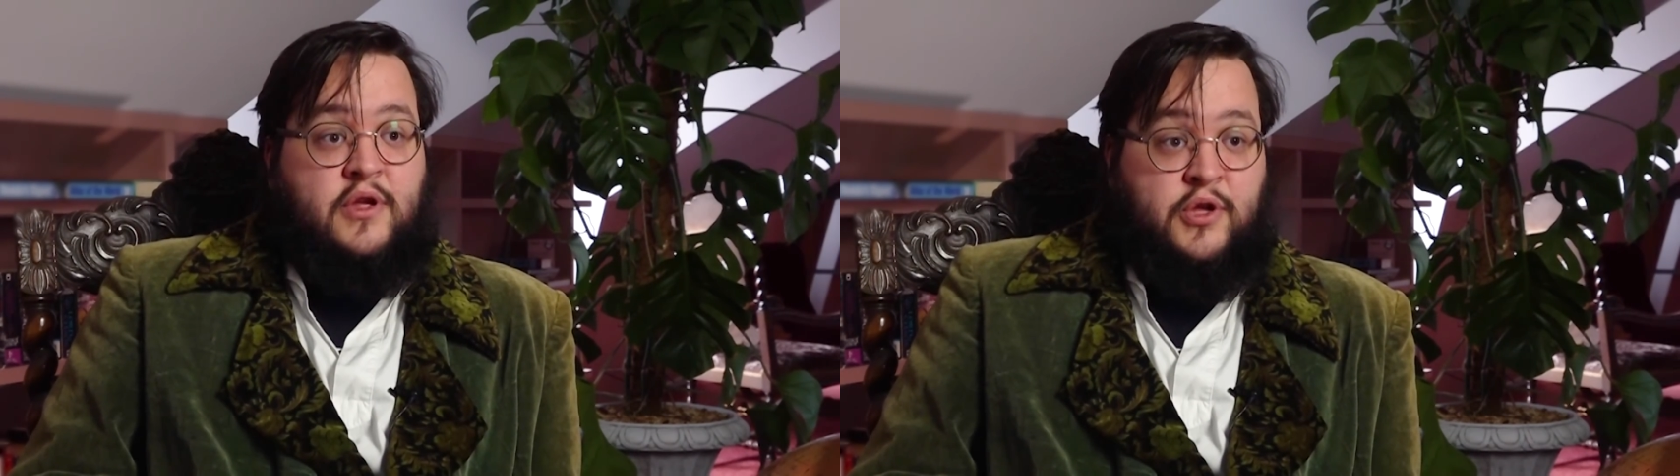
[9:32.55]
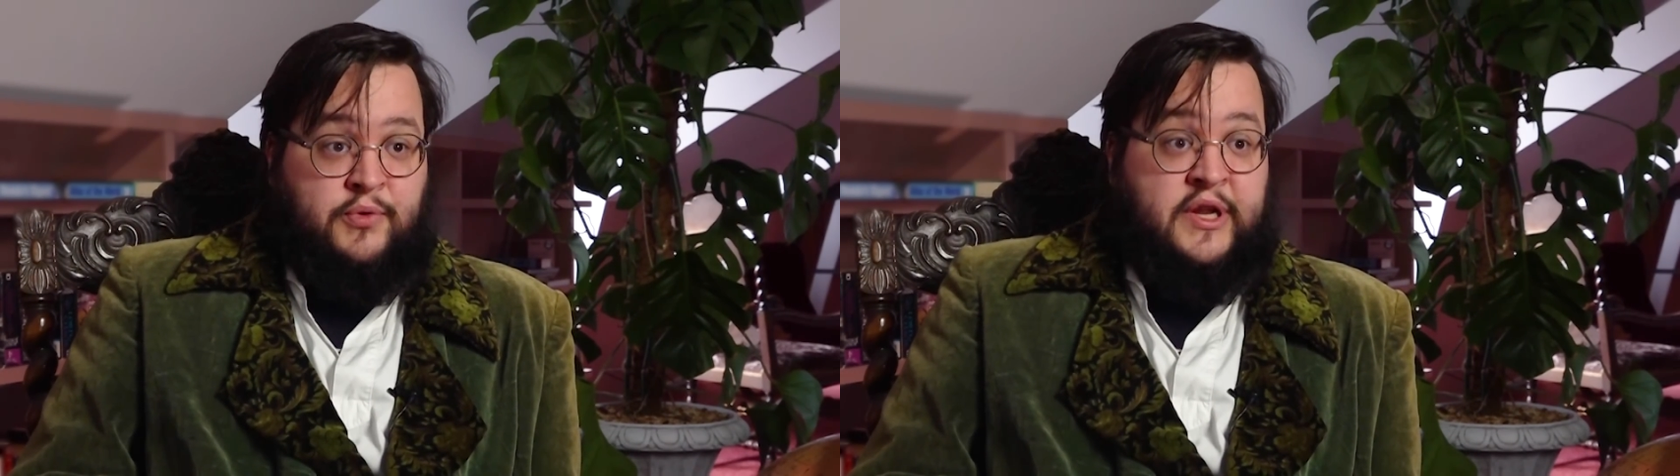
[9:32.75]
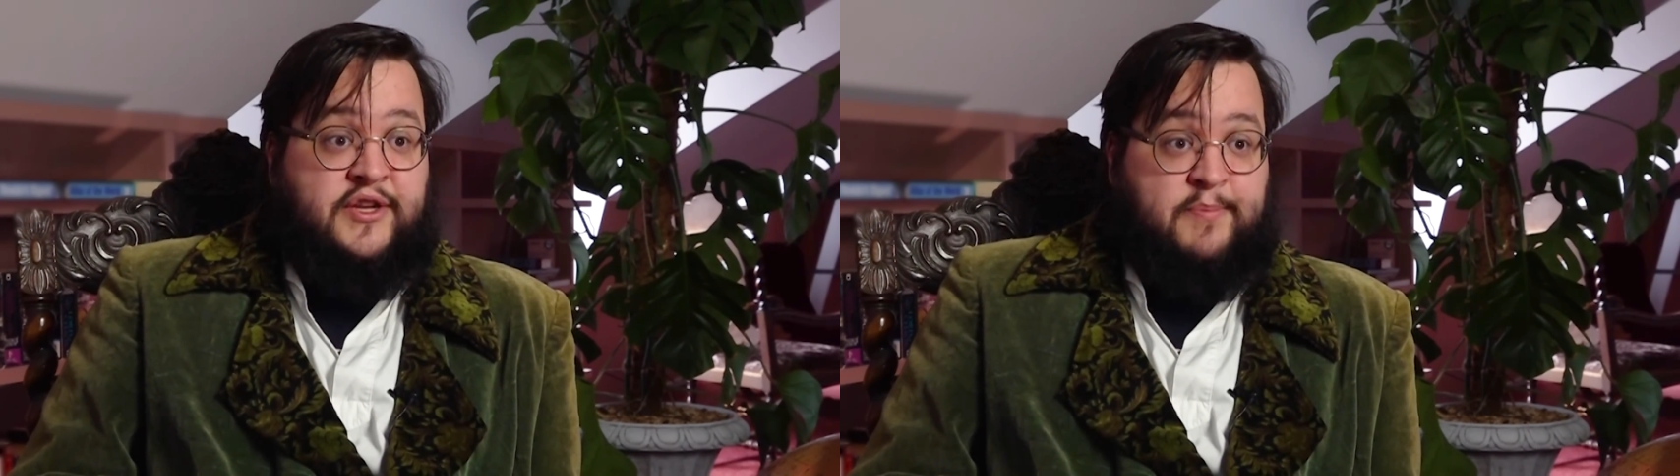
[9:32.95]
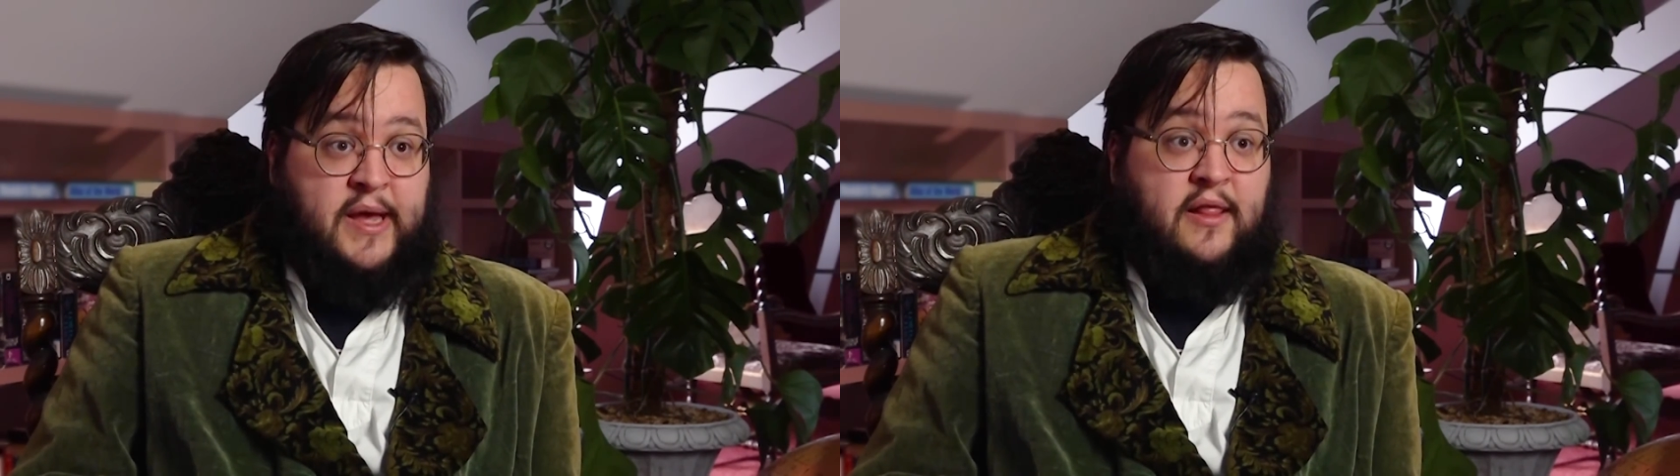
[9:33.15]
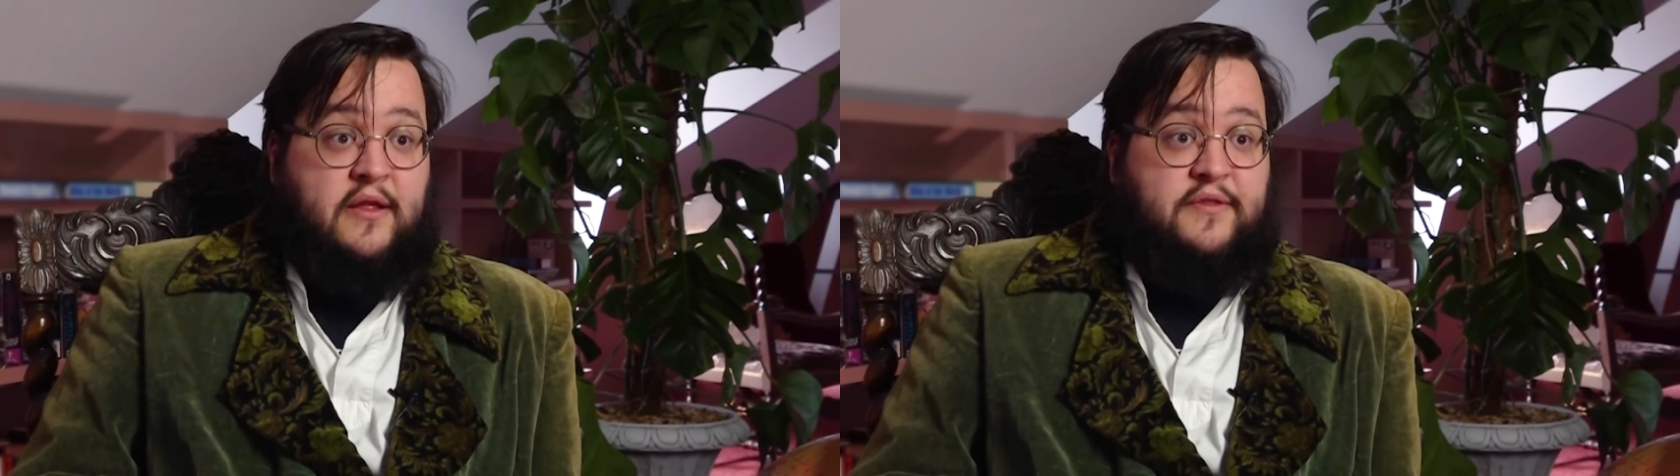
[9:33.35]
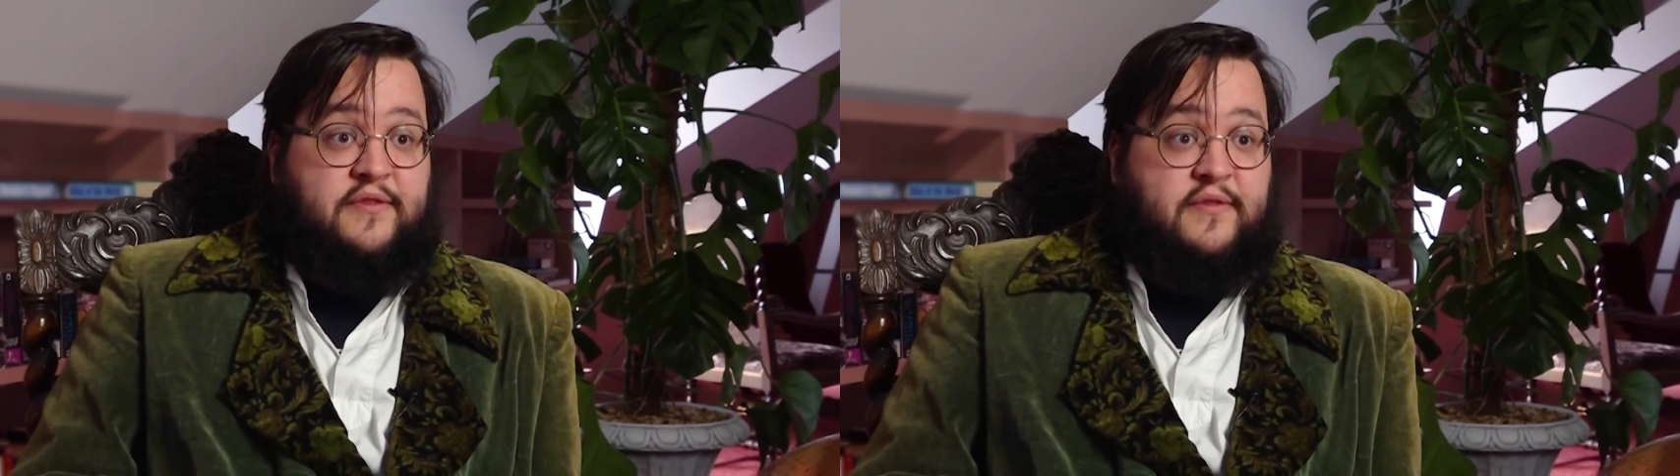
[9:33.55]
you need to balance.